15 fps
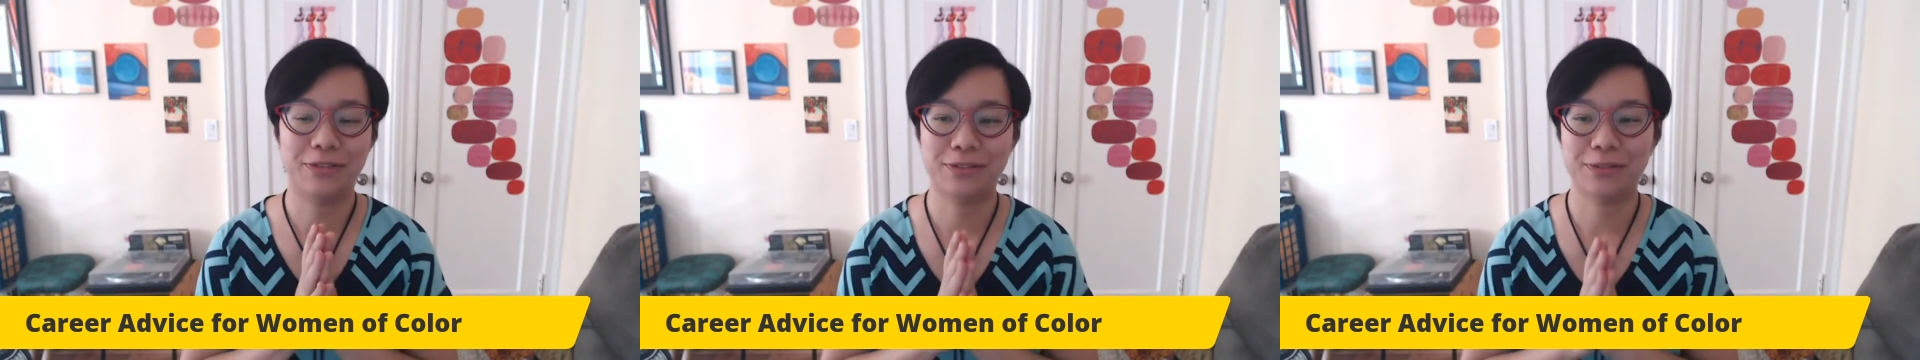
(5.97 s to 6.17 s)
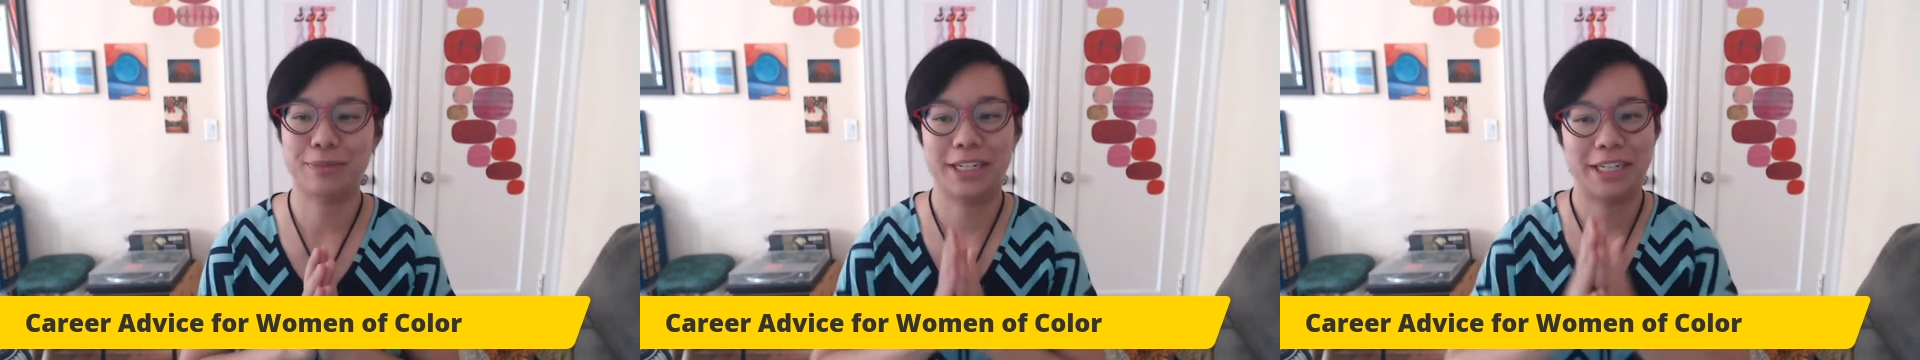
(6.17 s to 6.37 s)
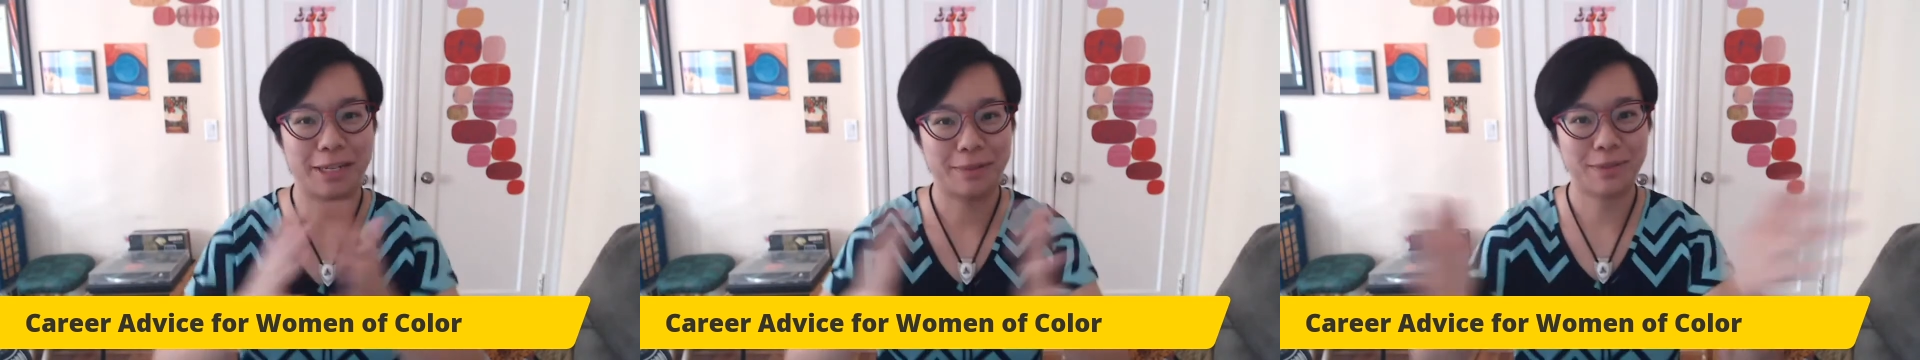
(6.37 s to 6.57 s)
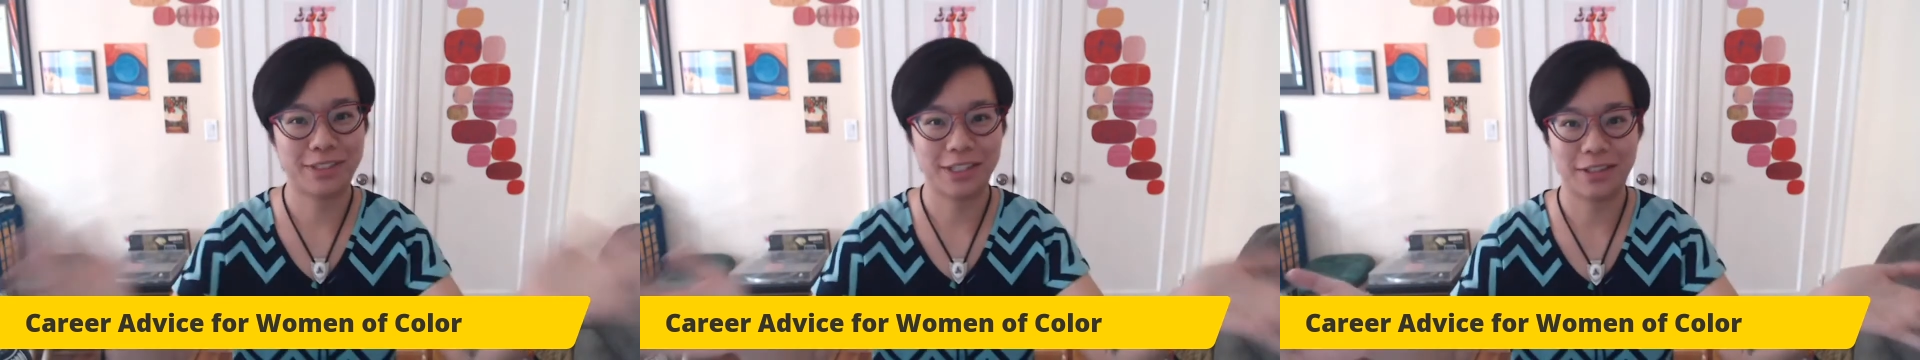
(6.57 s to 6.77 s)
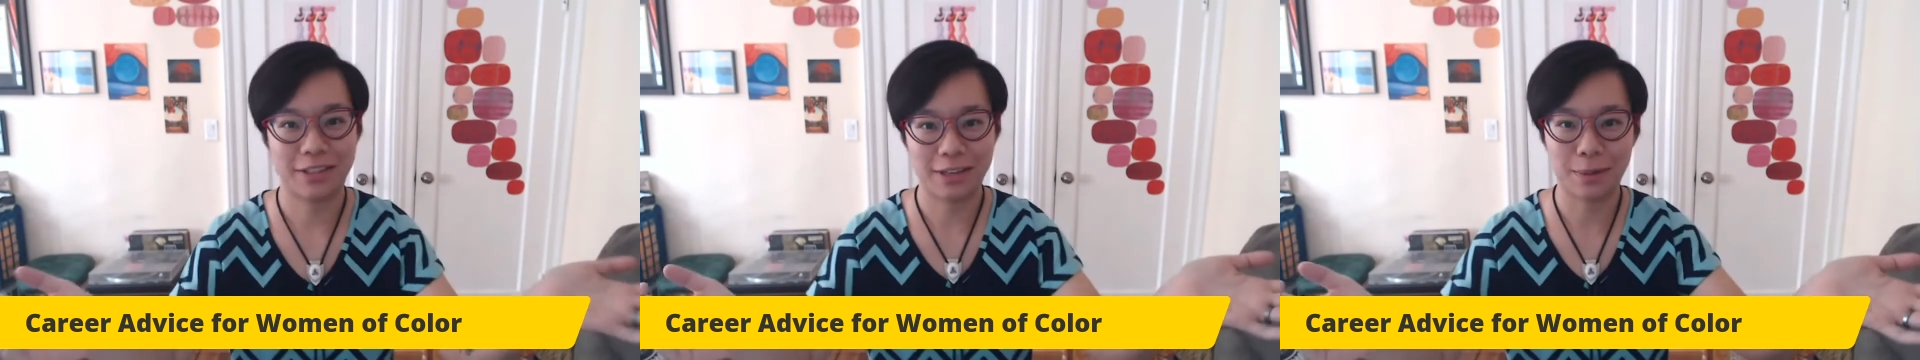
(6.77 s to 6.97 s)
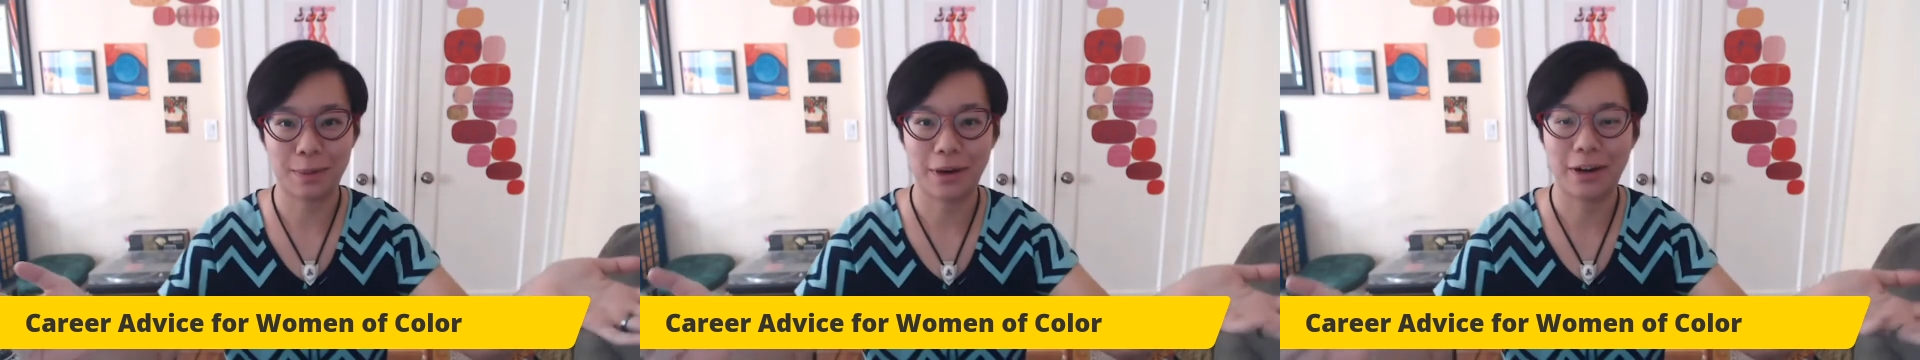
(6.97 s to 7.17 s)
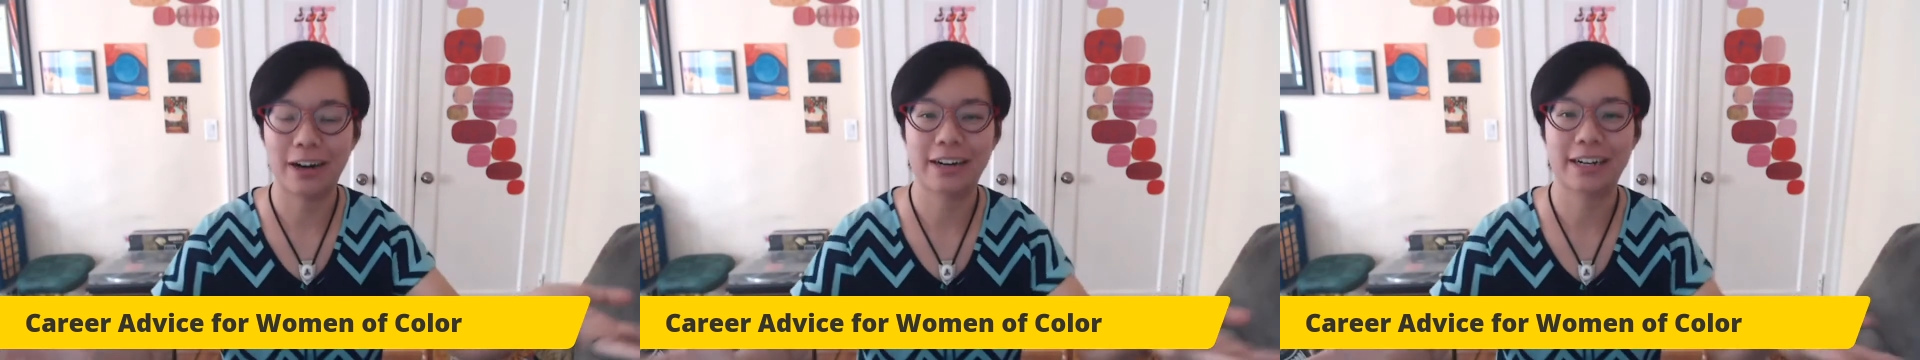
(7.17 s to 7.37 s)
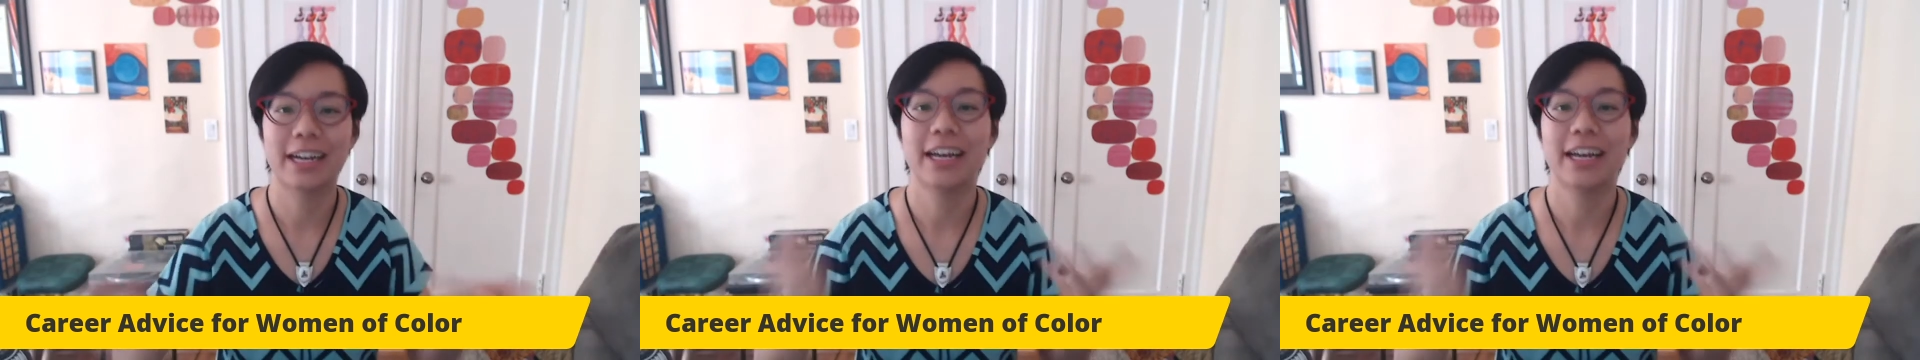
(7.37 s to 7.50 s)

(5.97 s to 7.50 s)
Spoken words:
My name is Cynthia Pong,